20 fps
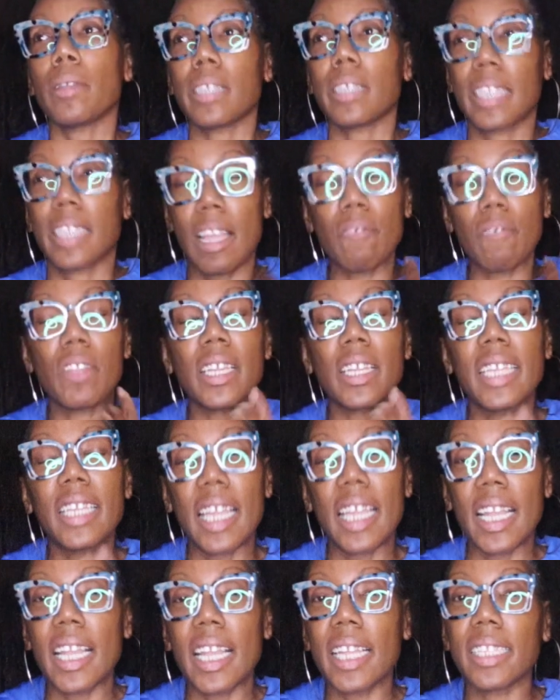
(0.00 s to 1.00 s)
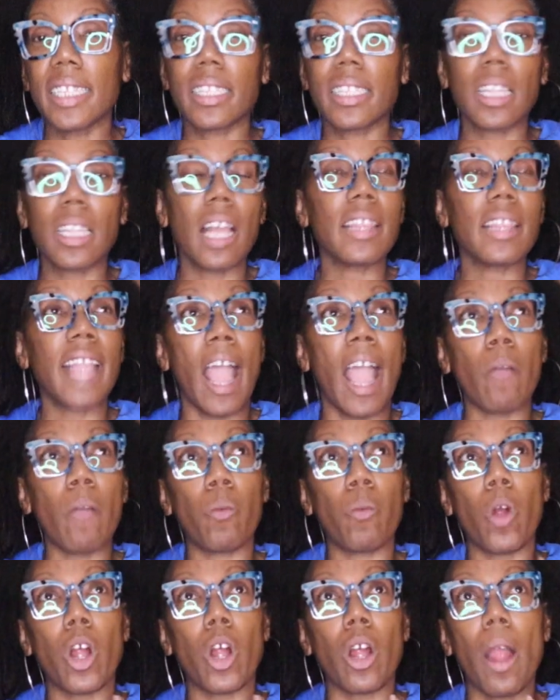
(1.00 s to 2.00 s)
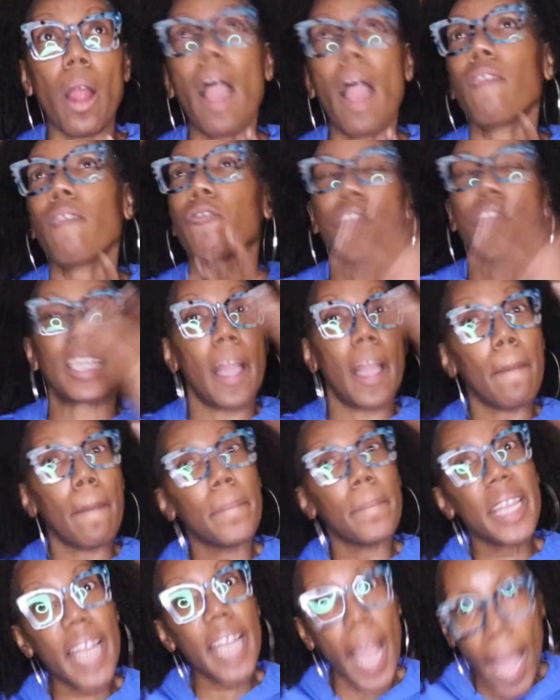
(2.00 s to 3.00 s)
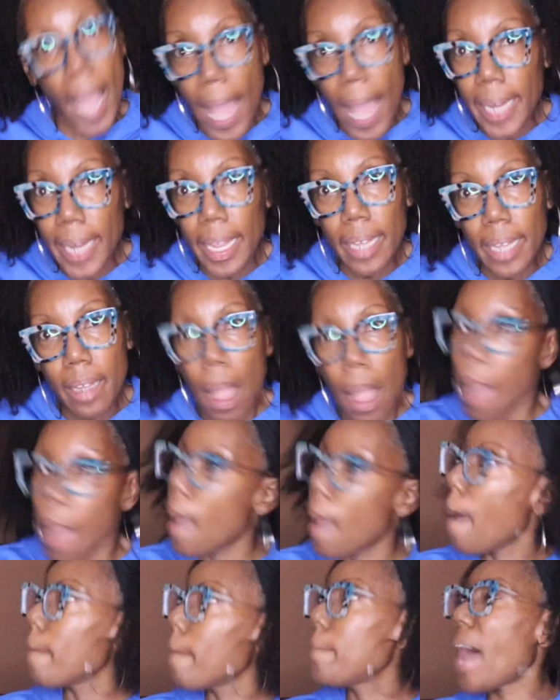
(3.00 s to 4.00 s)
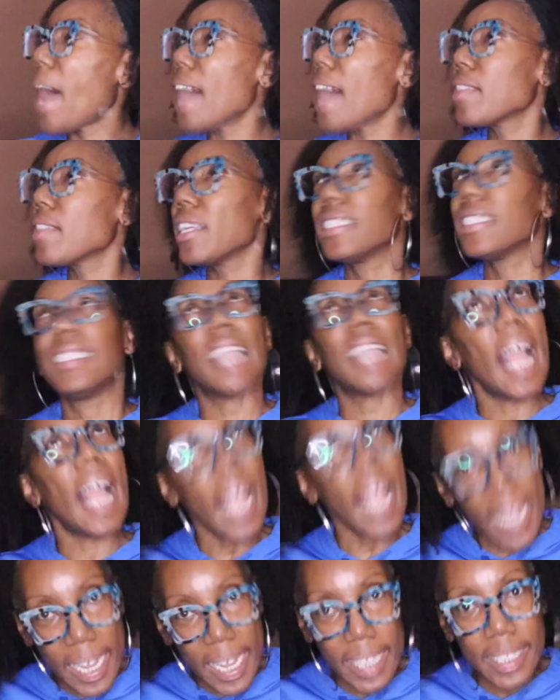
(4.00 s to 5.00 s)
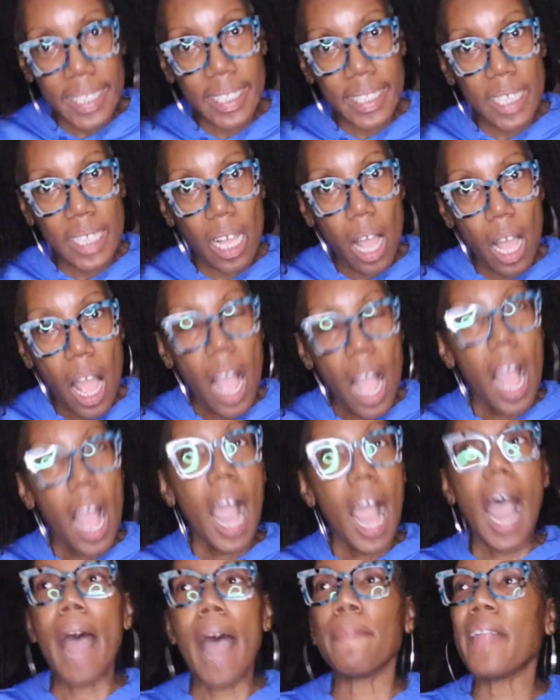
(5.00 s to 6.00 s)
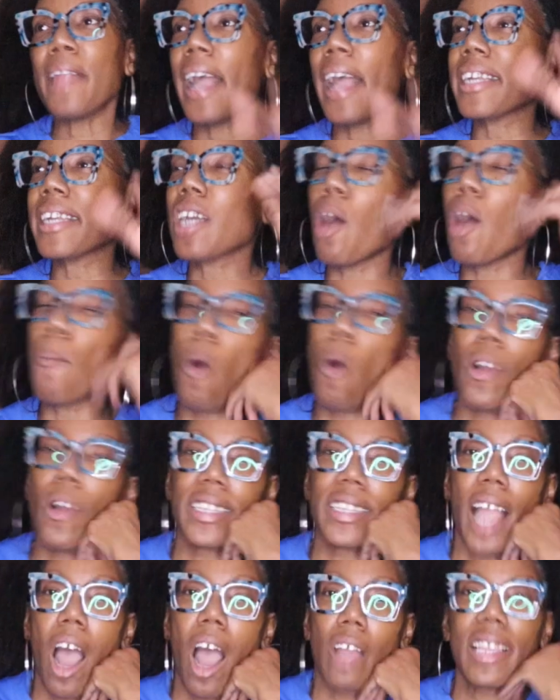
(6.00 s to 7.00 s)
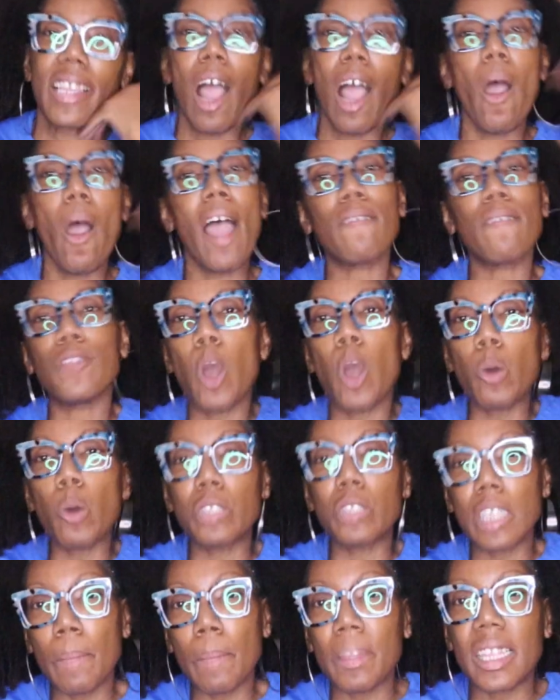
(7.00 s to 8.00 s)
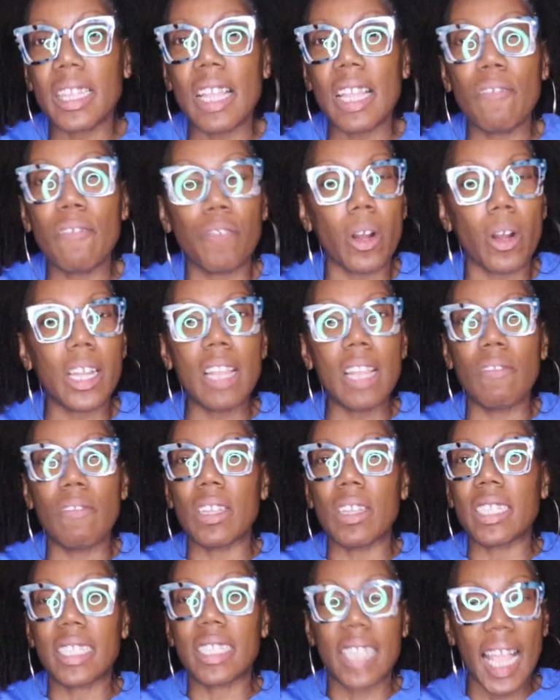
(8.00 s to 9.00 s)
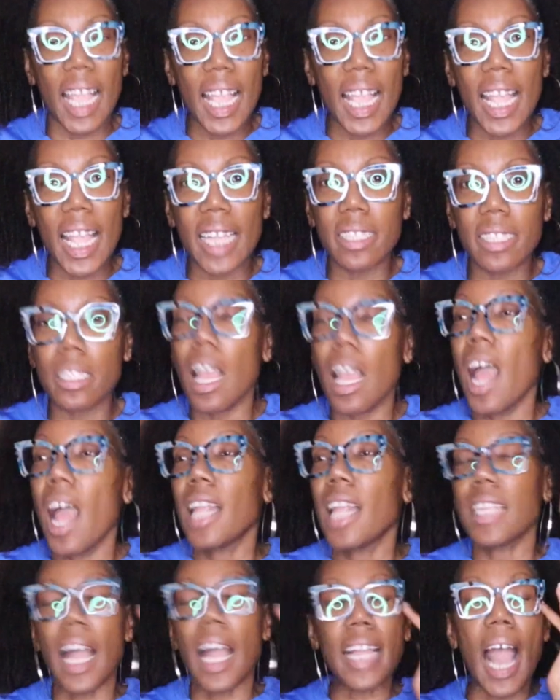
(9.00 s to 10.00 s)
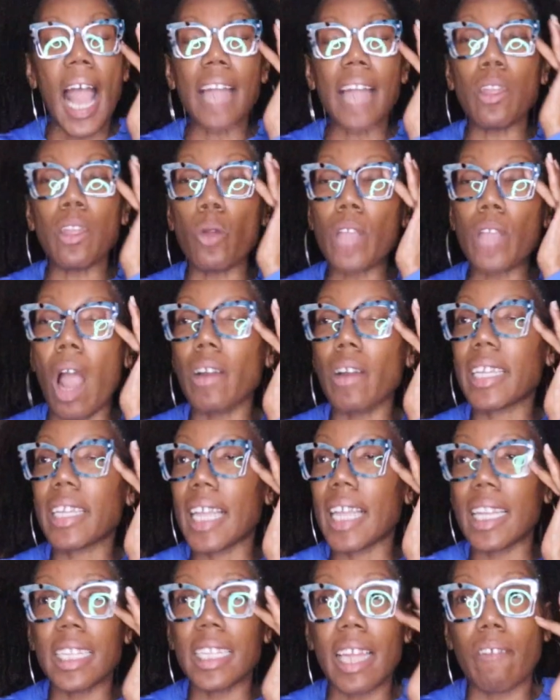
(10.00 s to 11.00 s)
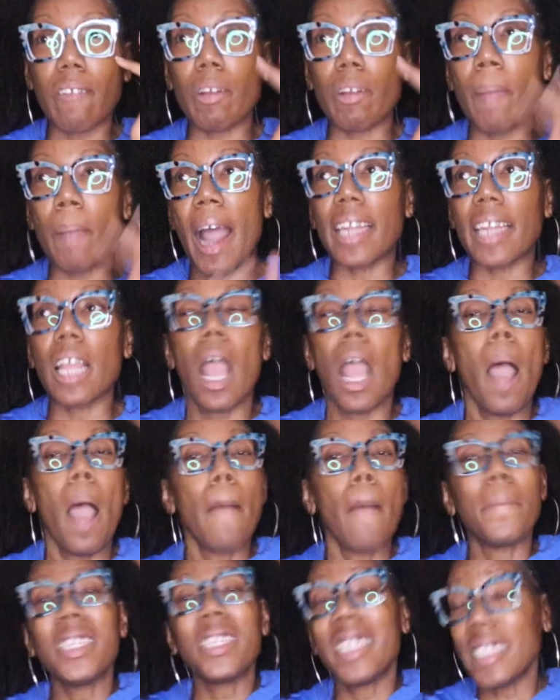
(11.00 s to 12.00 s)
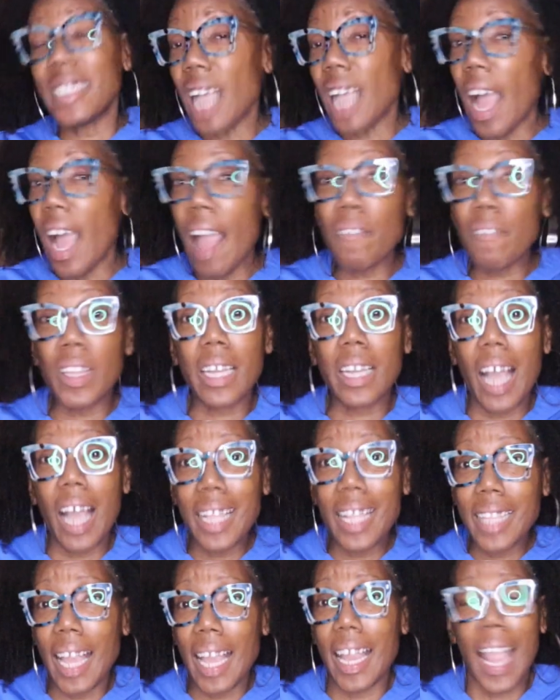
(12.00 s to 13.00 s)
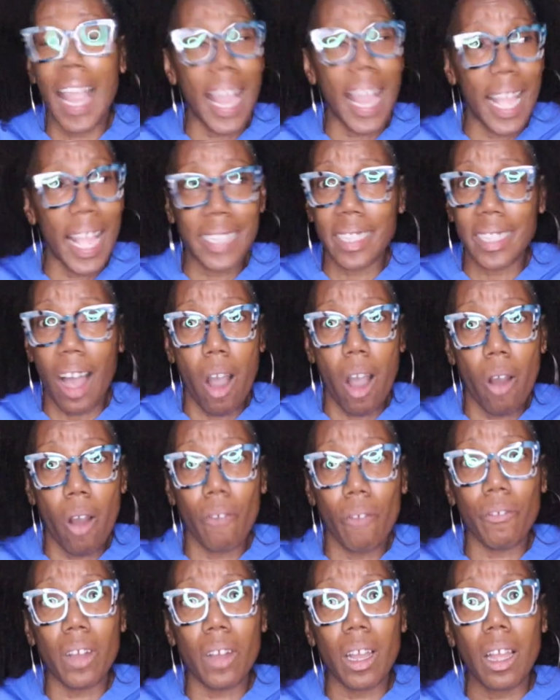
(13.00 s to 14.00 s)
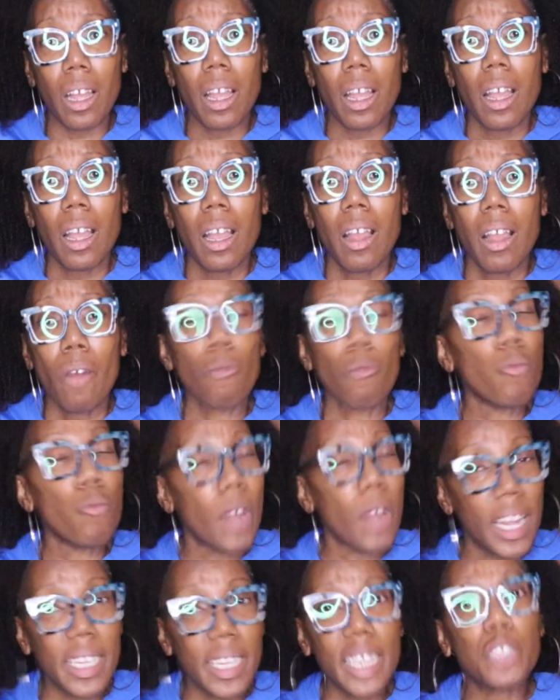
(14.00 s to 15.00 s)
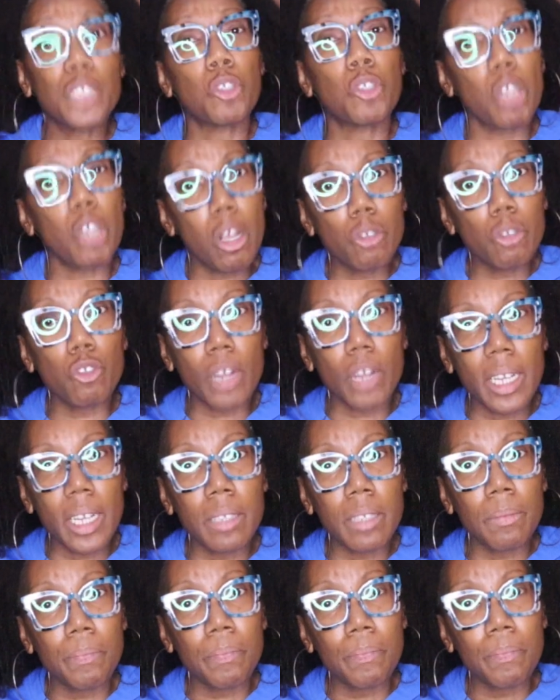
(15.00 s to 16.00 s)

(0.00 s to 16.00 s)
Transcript: give the kids that were freaking beheaded by the Danes. I'm like, come on, y'all. Y'all have no sympathy for even kids. Like, I know y'all killing everybody, but did y'all have to cut their heads off? Really, children?